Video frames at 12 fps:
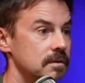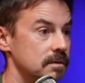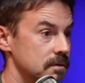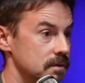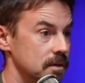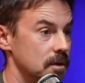
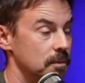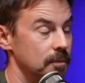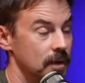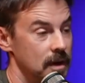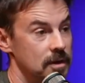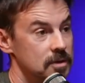
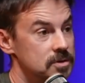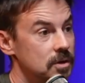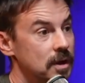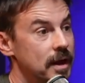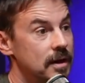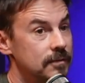There's a
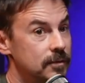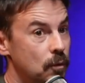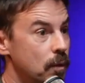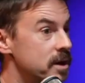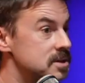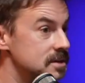lot of
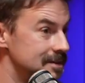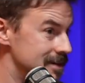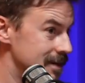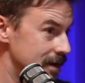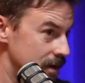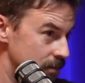questions
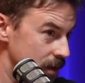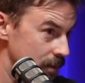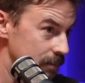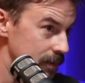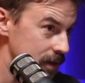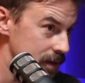that come
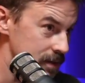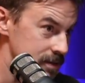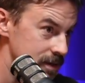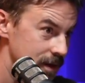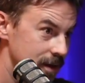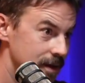up
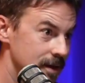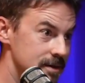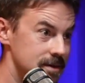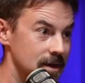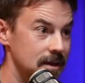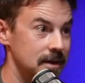because
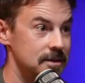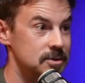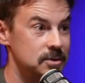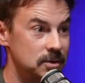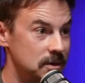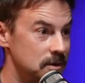it's like, that's
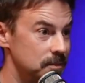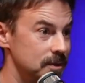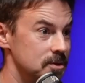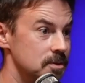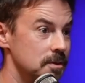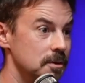too good to
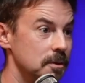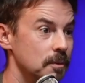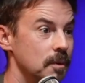be true.